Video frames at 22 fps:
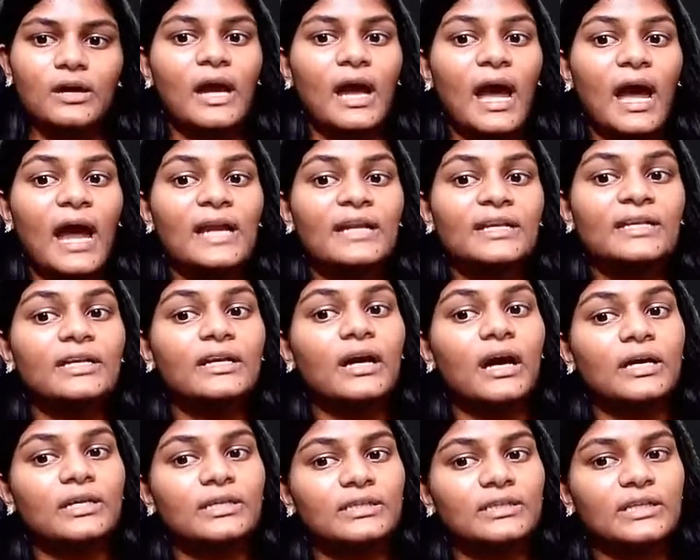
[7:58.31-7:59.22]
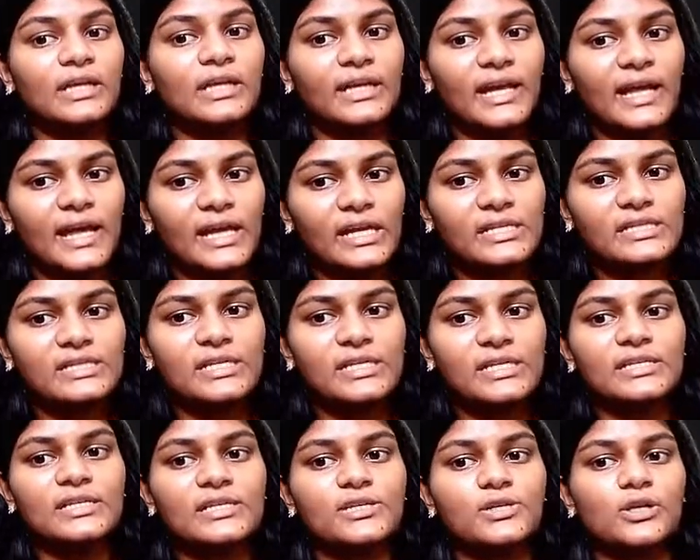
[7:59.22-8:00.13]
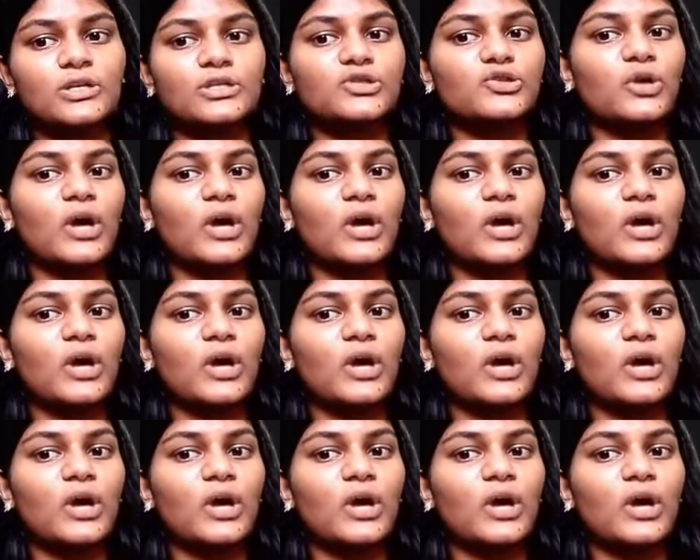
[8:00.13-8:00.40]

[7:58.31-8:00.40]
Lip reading: And the current that exits is also